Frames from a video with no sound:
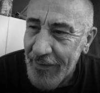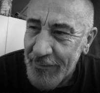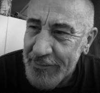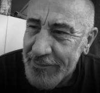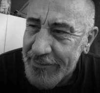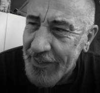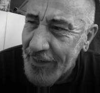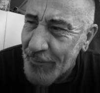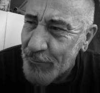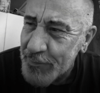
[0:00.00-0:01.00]

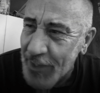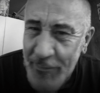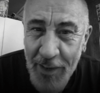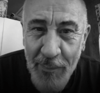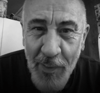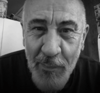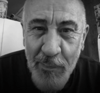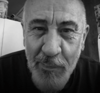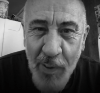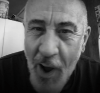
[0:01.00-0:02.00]
saying something about
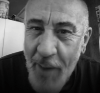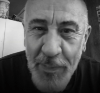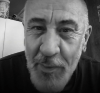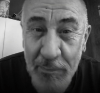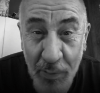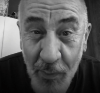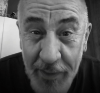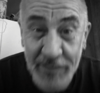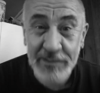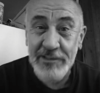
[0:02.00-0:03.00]
Poplar
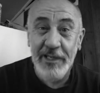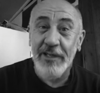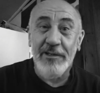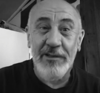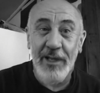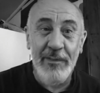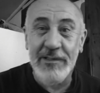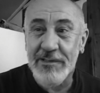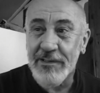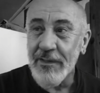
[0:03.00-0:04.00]
Point and St.
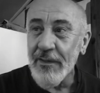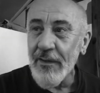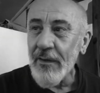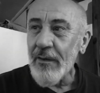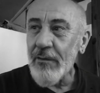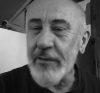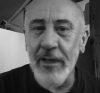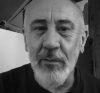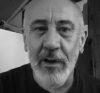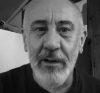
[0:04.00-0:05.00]
Clements.
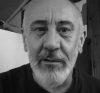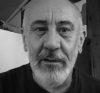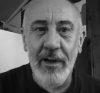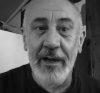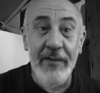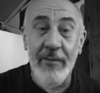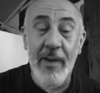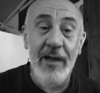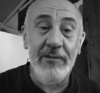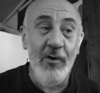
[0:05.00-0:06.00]
Okay, well, I live in
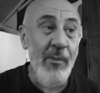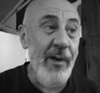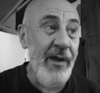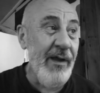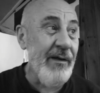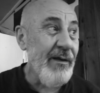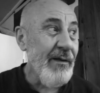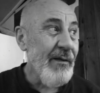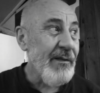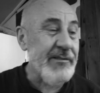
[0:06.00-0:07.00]
Manitoba, and
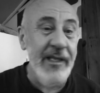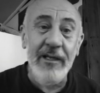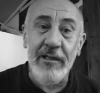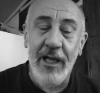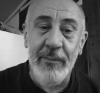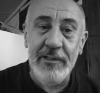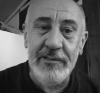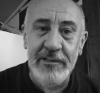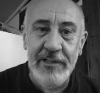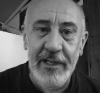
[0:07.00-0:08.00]
St. Clements
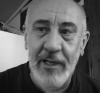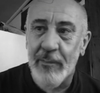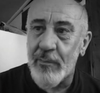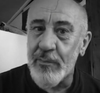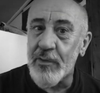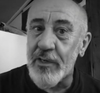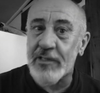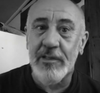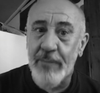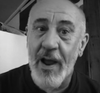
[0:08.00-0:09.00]
is like a
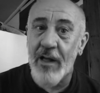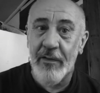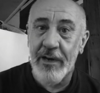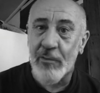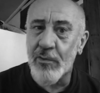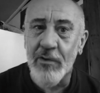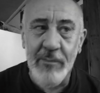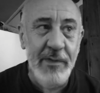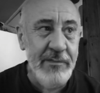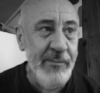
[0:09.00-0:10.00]
municipality, a rural
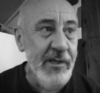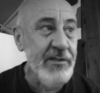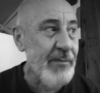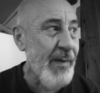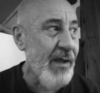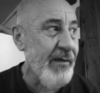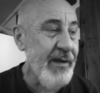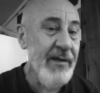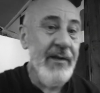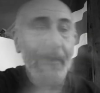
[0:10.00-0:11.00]
municipality